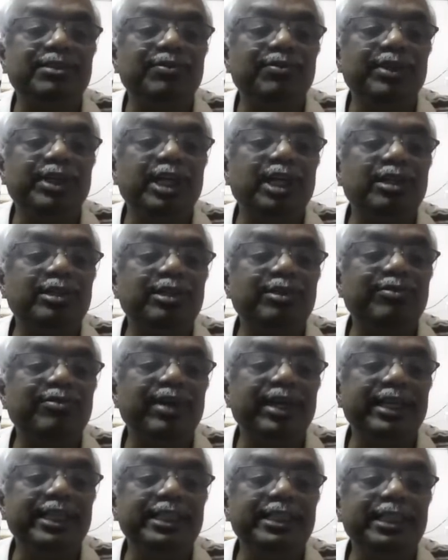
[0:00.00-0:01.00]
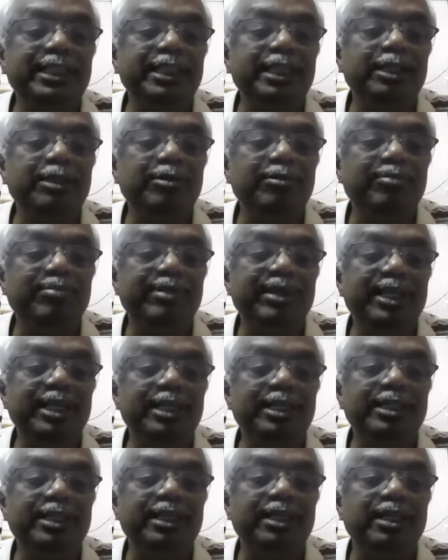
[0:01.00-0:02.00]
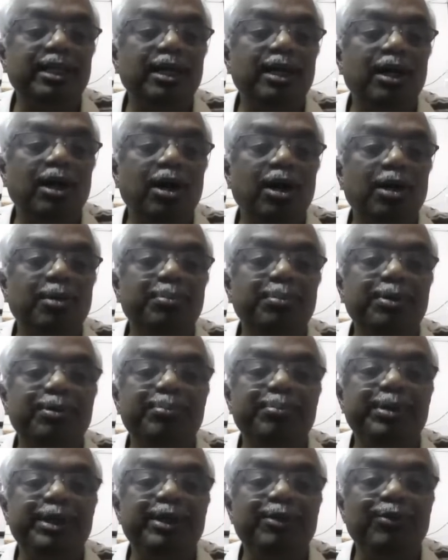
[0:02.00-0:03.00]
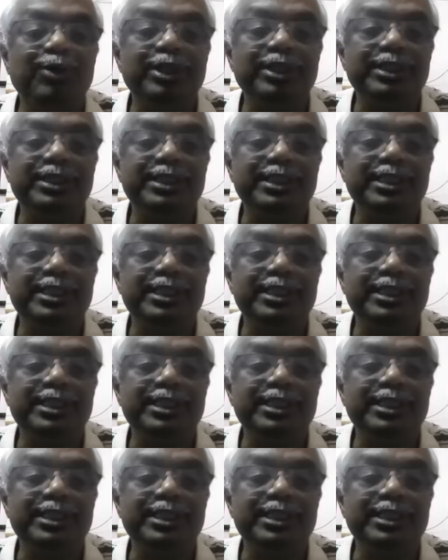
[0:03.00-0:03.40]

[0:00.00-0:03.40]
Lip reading: we have to find the field of P1,